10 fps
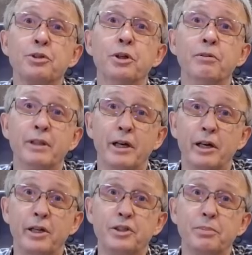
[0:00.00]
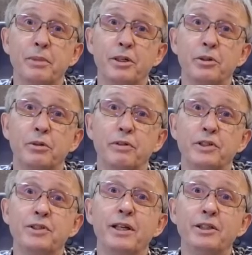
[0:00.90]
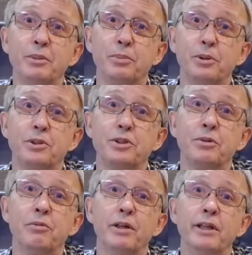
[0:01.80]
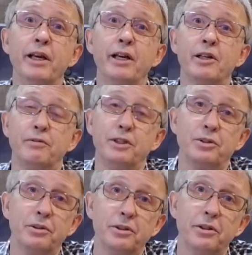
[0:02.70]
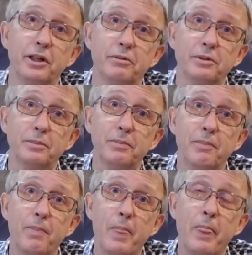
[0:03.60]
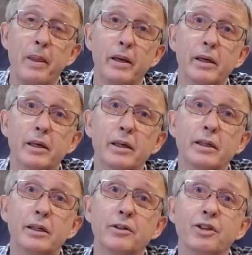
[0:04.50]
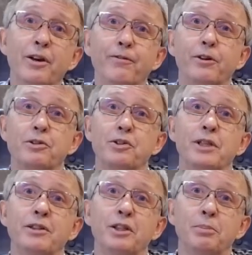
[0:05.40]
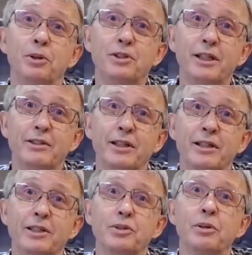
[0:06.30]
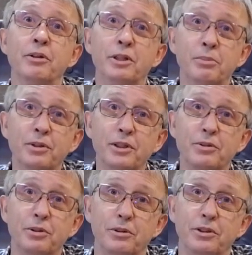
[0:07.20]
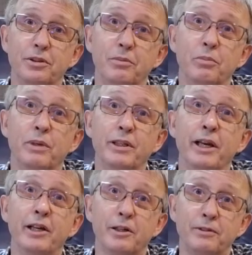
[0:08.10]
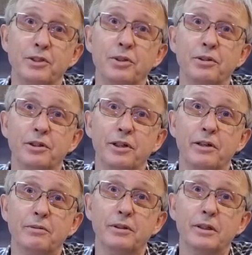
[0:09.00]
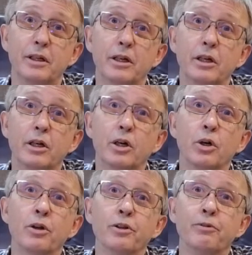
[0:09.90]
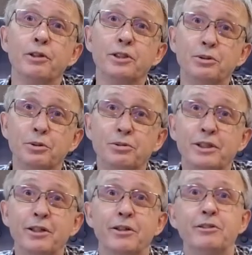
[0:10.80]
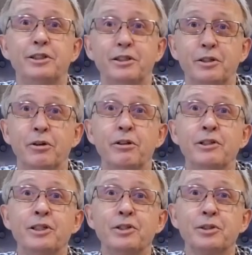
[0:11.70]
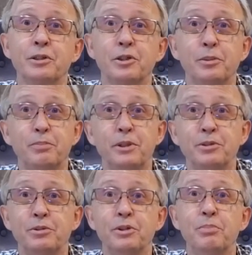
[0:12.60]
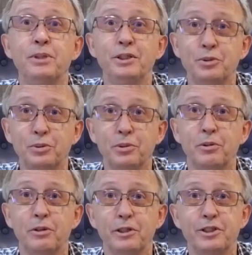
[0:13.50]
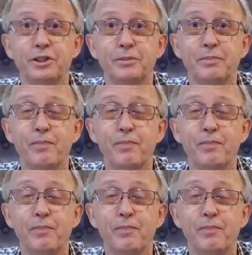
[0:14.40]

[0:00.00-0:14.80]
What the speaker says: snow and ice may cover the static ports while the aircraft is on the ground. Therefore, static port heating is only monitored when the aircraft is on the ground. On the 42300, the alert is coupled to the pitot alert.